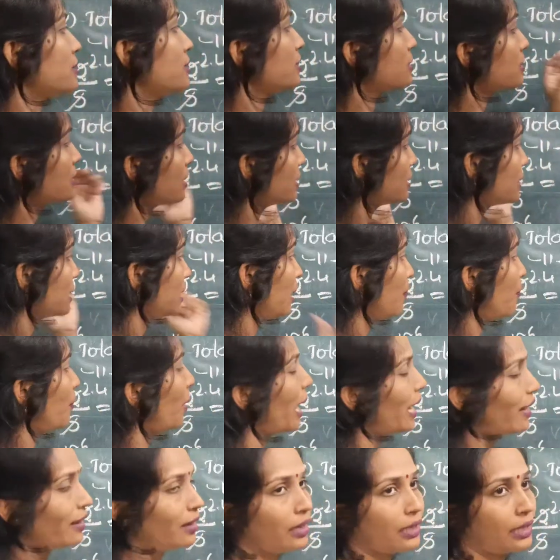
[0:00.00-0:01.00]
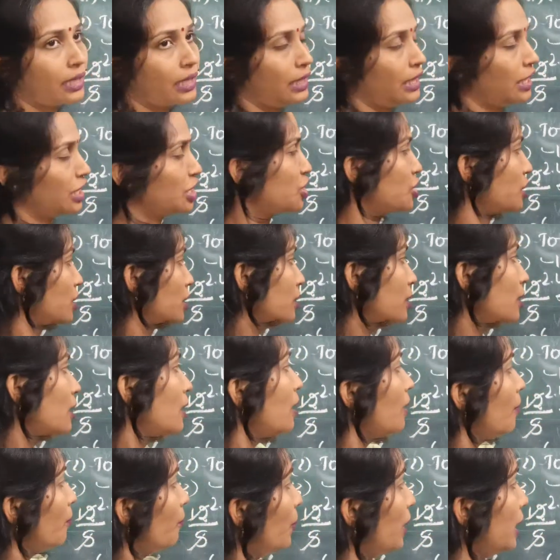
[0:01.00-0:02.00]
resistance in a parallel connection
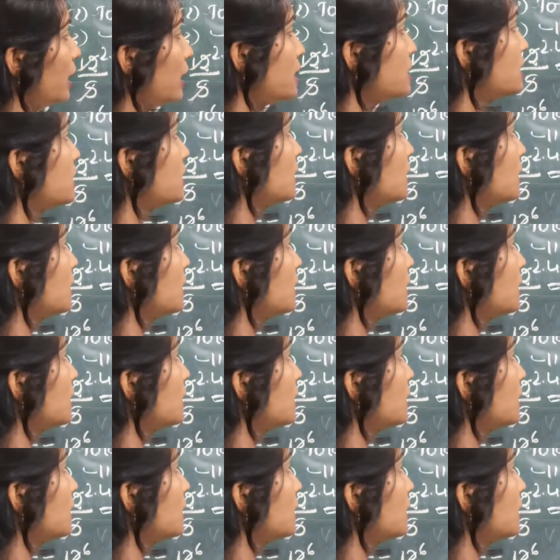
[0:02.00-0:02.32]
by